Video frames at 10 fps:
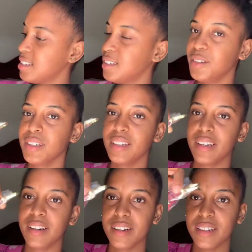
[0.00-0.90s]
Look
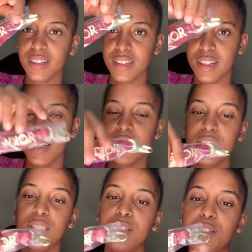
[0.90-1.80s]
there.
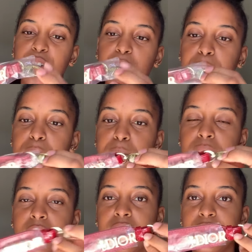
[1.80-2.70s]
So the strap's to
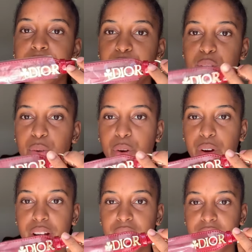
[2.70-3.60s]
Dior.
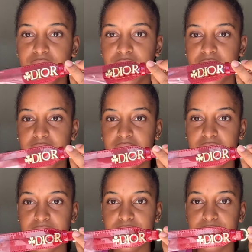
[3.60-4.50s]
Look at that.
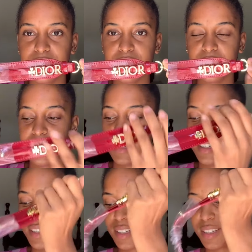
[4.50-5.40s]

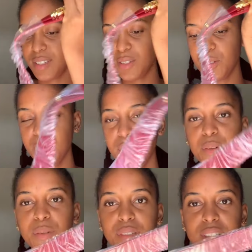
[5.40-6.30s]
So
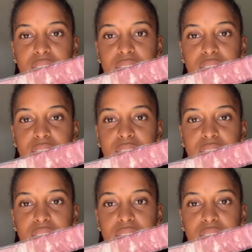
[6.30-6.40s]
cute.